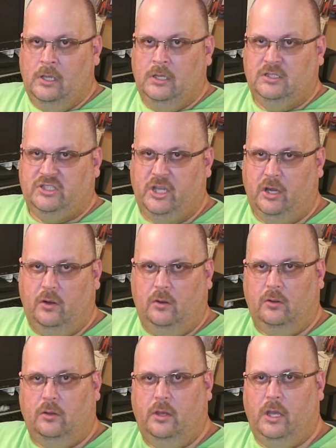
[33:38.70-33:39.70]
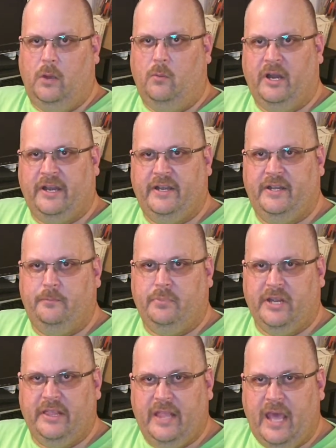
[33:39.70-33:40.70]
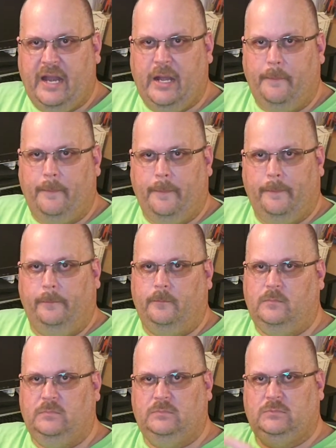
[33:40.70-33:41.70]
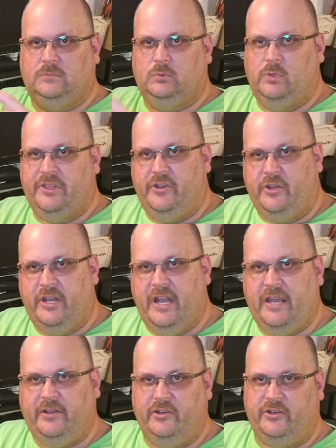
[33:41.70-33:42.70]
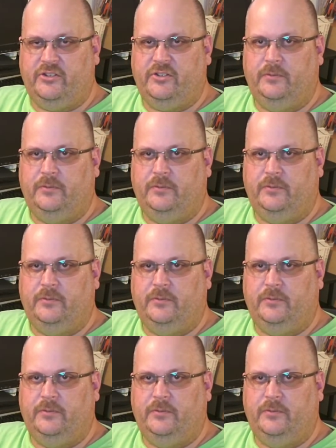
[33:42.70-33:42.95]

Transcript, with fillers: So I wanted to bring that up with your connectors.